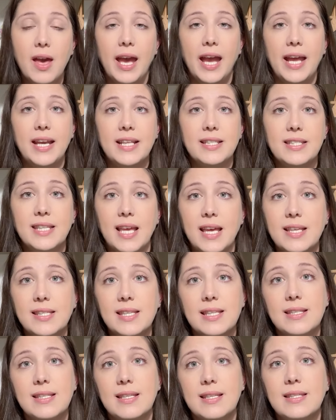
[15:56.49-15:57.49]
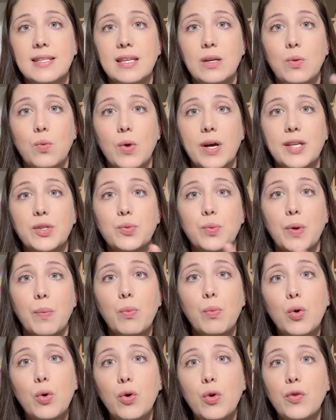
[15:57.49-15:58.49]
and it says this listing was
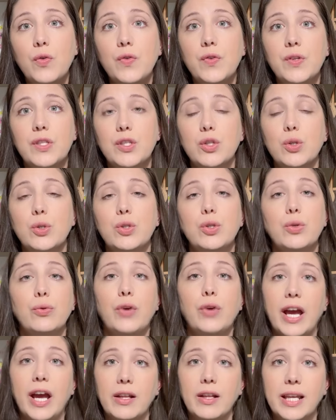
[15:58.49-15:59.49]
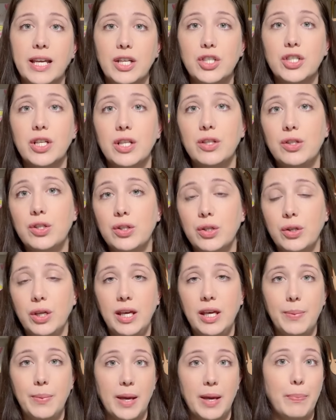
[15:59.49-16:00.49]
removed due to violations to
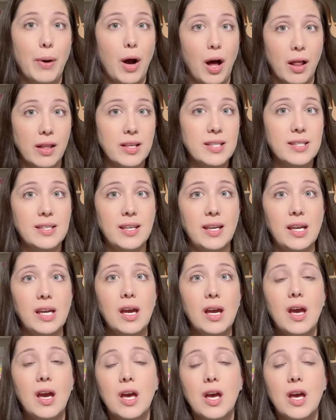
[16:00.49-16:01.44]
eBay policy.